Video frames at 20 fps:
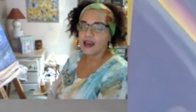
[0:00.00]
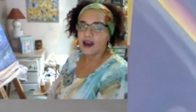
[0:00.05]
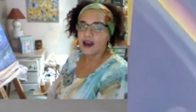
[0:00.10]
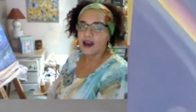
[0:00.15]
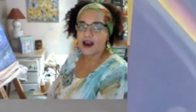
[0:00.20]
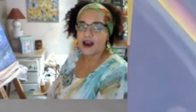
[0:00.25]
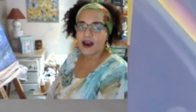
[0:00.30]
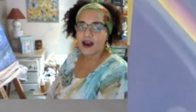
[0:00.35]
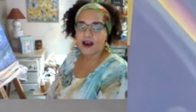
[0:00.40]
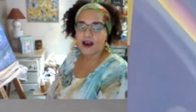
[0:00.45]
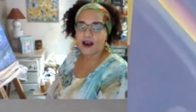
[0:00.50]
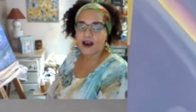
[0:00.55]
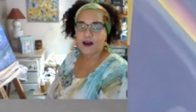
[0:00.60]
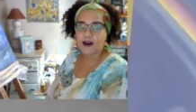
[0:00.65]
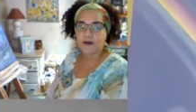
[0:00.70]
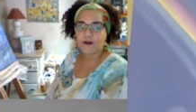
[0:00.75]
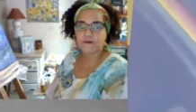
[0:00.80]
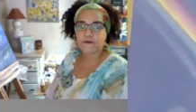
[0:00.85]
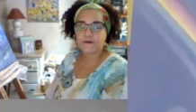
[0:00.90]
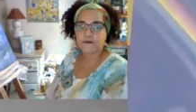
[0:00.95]

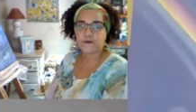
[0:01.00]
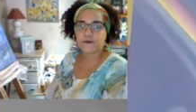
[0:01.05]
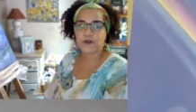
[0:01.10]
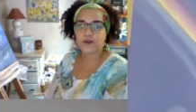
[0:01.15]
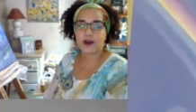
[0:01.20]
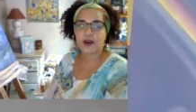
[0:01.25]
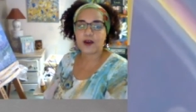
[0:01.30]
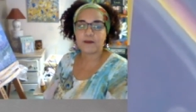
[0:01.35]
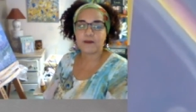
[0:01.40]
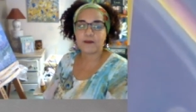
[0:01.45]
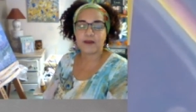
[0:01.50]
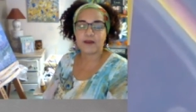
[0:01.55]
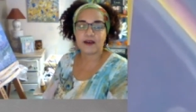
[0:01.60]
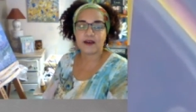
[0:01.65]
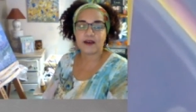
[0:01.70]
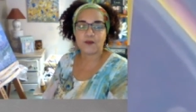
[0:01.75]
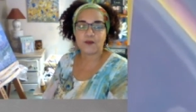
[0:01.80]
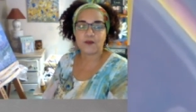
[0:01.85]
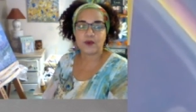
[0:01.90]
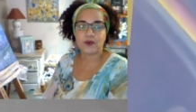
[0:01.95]
Uh, from
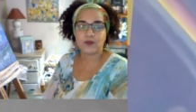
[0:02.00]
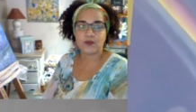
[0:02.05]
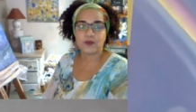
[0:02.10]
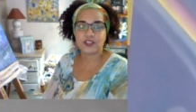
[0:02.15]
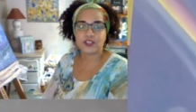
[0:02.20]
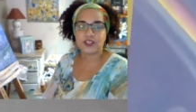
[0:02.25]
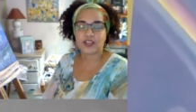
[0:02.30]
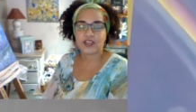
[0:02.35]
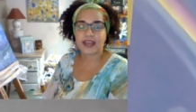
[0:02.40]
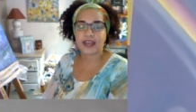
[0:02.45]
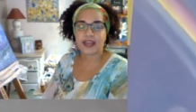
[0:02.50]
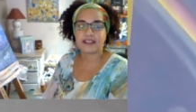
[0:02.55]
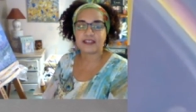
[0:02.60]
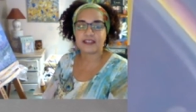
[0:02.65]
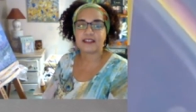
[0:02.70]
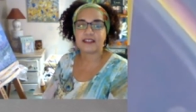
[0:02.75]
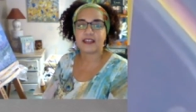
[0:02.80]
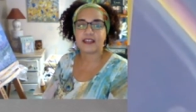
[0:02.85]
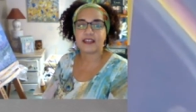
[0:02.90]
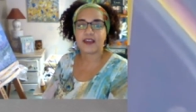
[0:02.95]
when we chatted
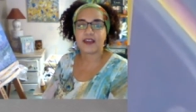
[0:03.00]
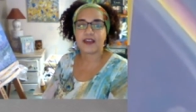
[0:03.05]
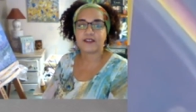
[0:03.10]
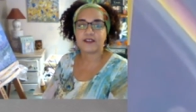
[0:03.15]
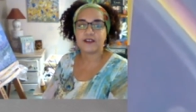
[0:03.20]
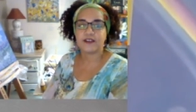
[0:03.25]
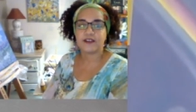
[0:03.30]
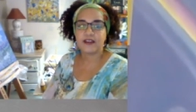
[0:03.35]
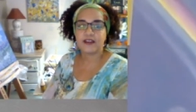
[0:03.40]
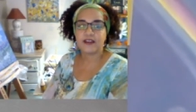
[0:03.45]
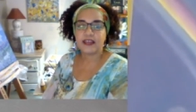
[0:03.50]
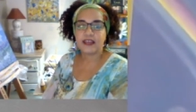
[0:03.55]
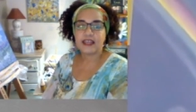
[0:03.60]
together